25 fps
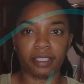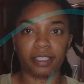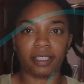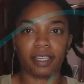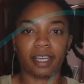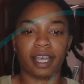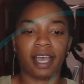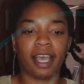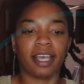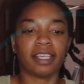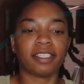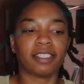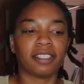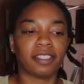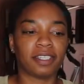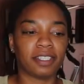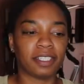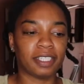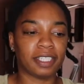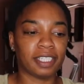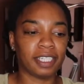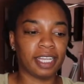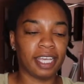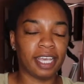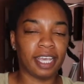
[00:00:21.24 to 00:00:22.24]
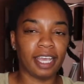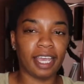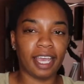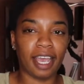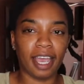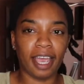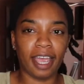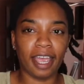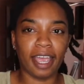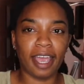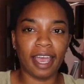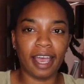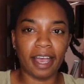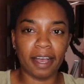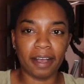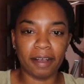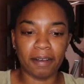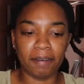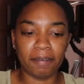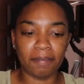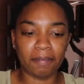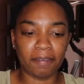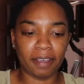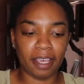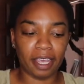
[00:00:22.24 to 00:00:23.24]
so guys, so today I
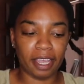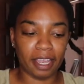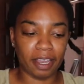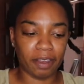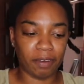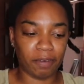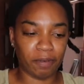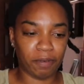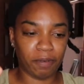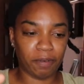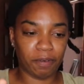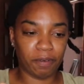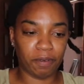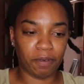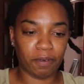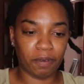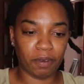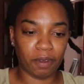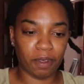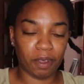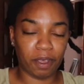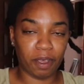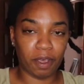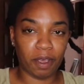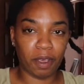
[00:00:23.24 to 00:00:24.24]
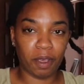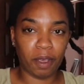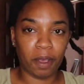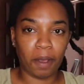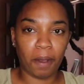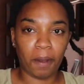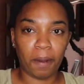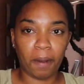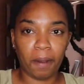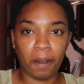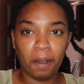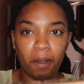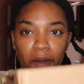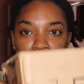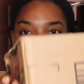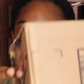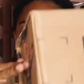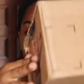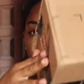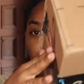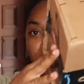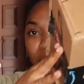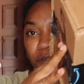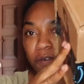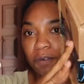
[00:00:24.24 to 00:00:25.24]
have a
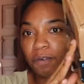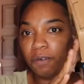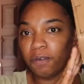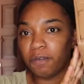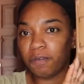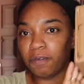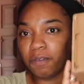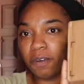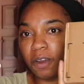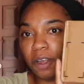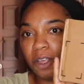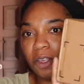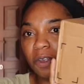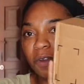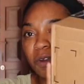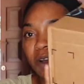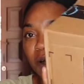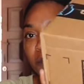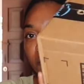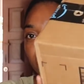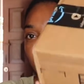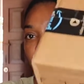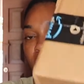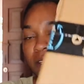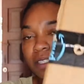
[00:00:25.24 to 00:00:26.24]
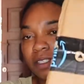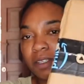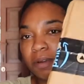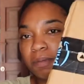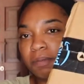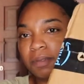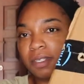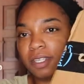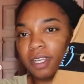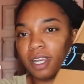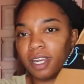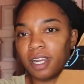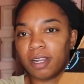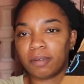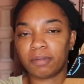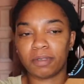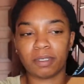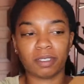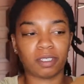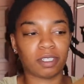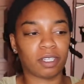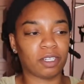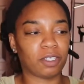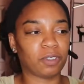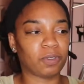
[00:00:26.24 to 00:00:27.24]
review for you about something, and I'm
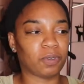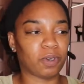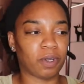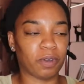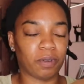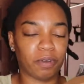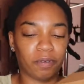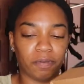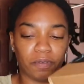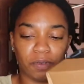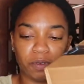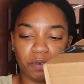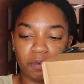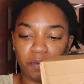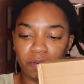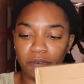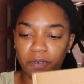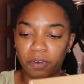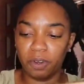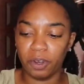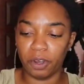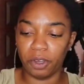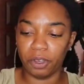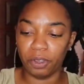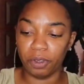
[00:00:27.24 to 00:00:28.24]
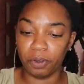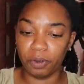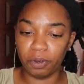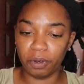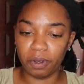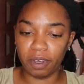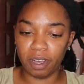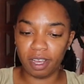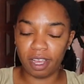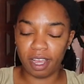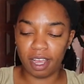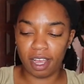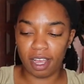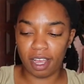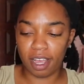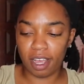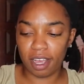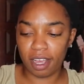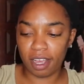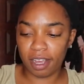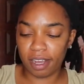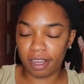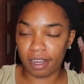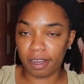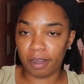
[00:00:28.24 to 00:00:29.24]
just going to do a review for you.
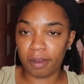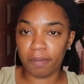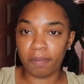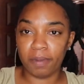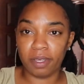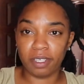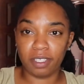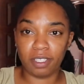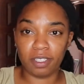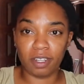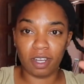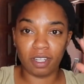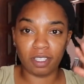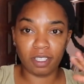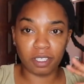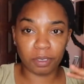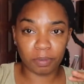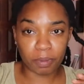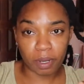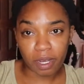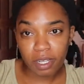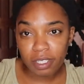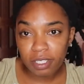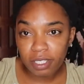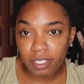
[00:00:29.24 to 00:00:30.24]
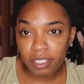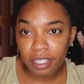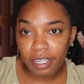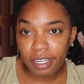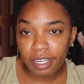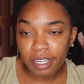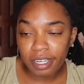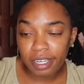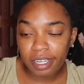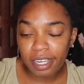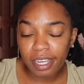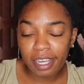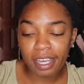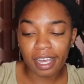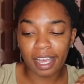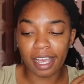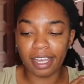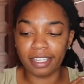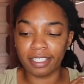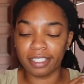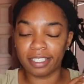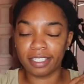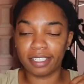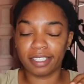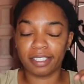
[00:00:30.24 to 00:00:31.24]
It's not sponsored.
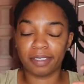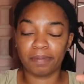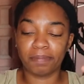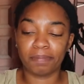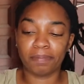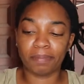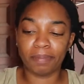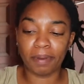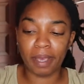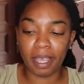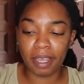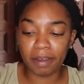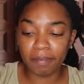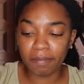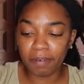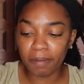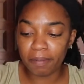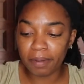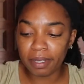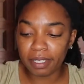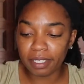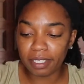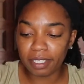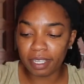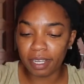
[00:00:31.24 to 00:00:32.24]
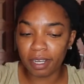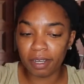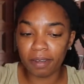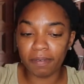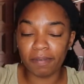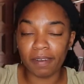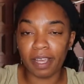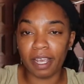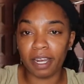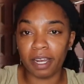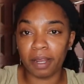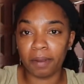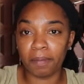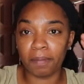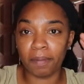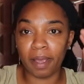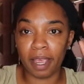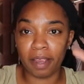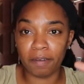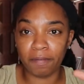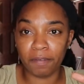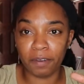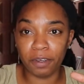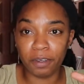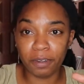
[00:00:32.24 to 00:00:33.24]
I just buy it for myself and I buy
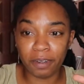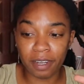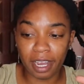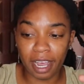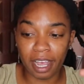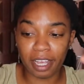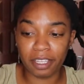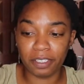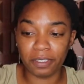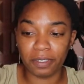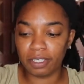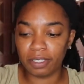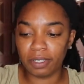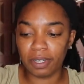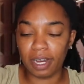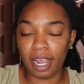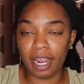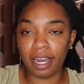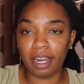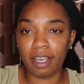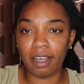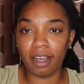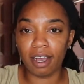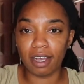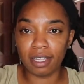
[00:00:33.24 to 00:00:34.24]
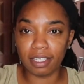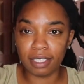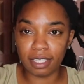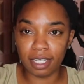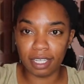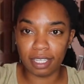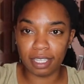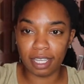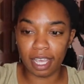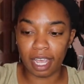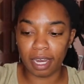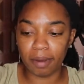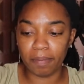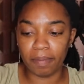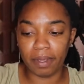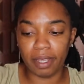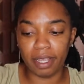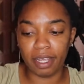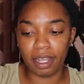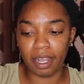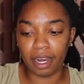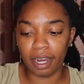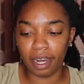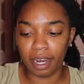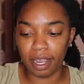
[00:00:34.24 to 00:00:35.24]
it for you guys so that the content can
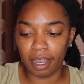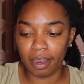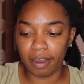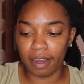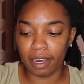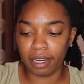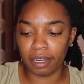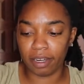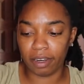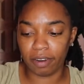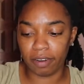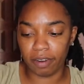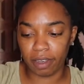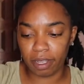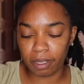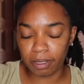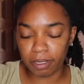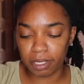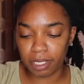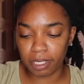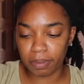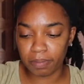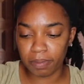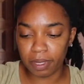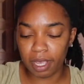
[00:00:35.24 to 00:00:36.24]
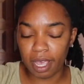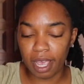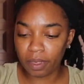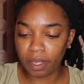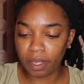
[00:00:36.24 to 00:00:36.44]
be clear and crisp.